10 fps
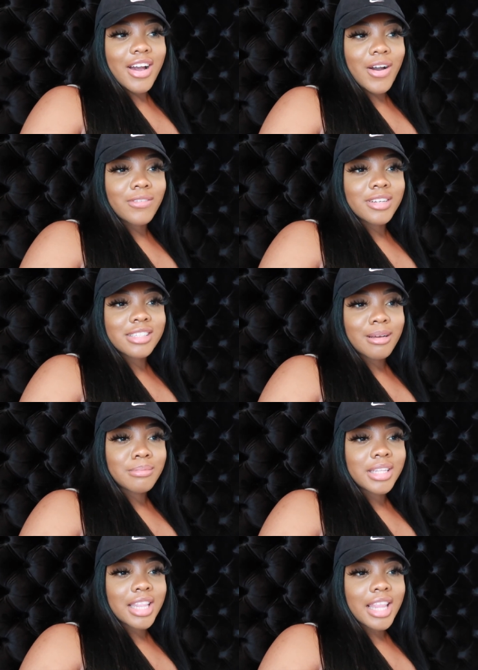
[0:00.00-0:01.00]
over
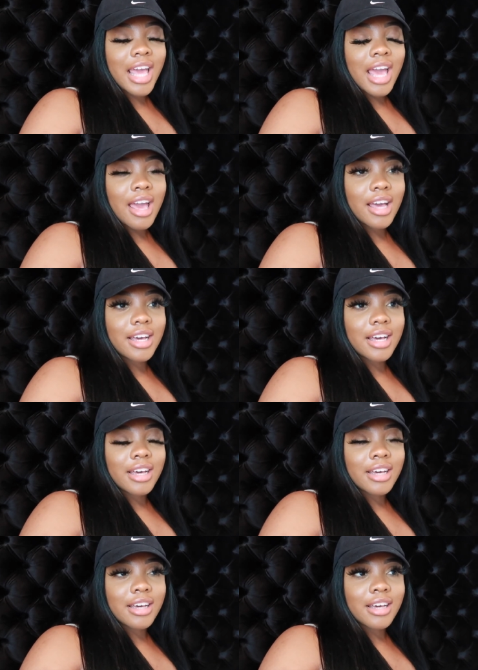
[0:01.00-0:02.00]
something that
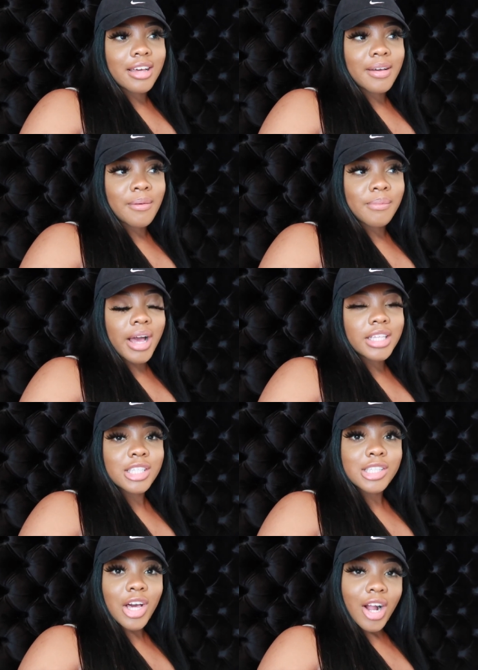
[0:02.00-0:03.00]
um, i
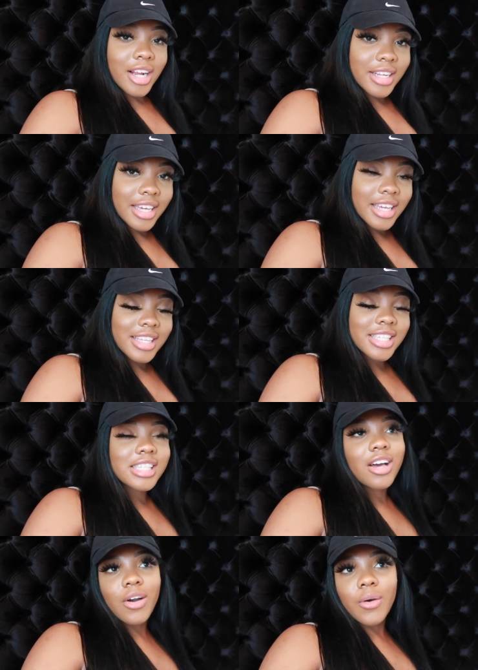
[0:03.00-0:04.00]
started
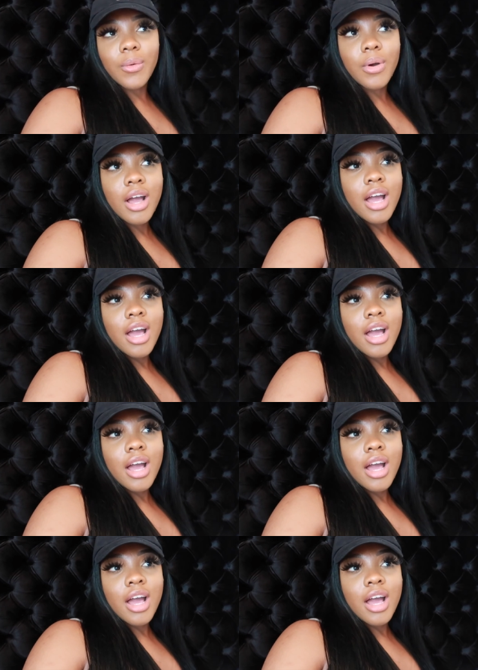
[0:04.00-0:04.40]
so